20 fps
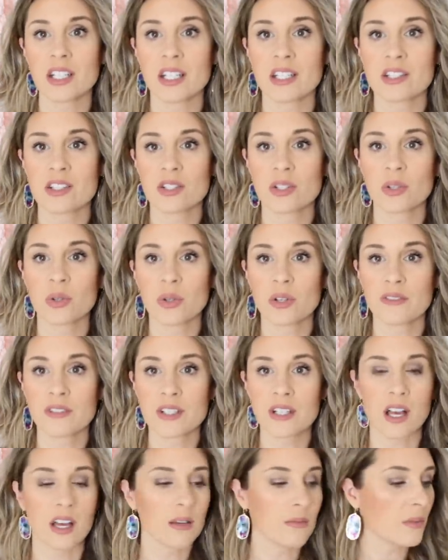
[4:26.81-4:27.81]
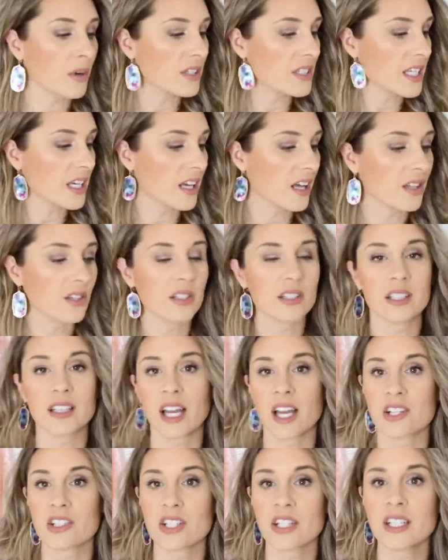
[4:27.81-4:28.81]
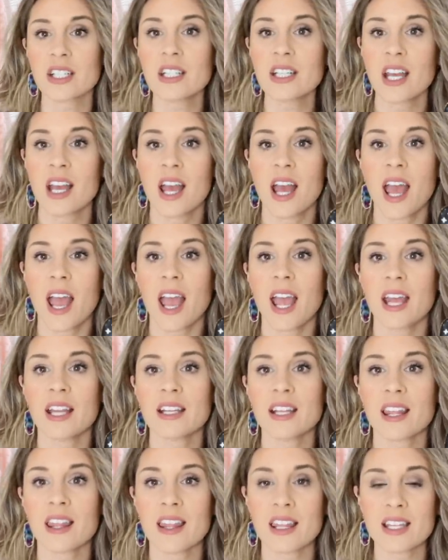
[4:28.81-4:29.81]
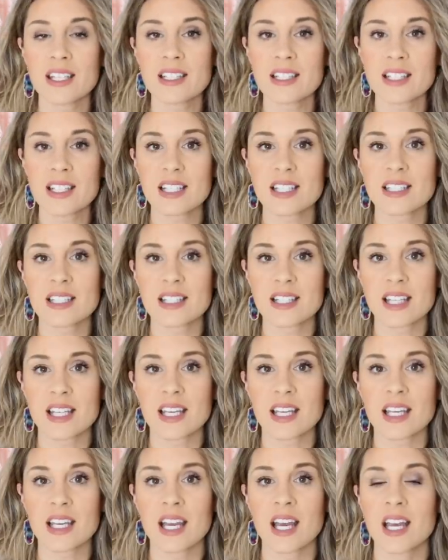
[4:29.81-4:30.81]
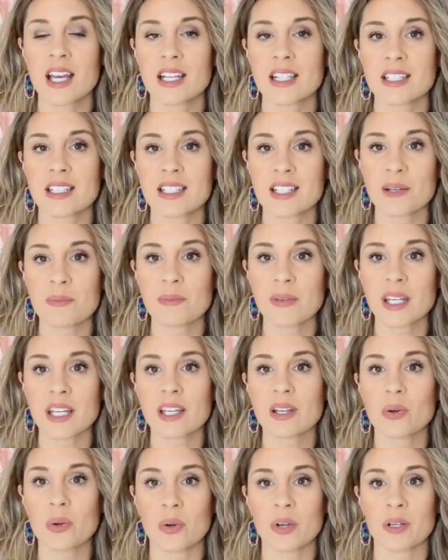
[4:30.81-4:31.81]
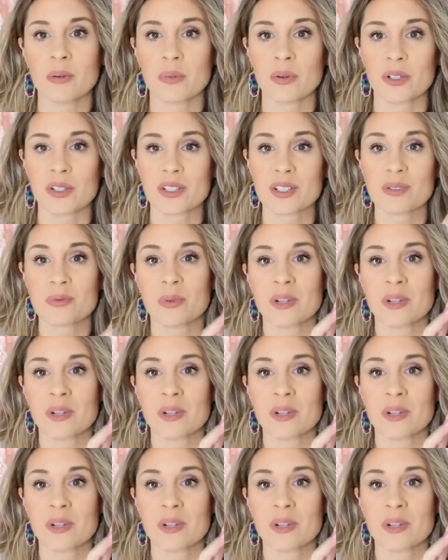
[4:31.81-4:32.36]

It's the Louis Vuitton Multicolor Collection, and this is the Zippy Coin Purse.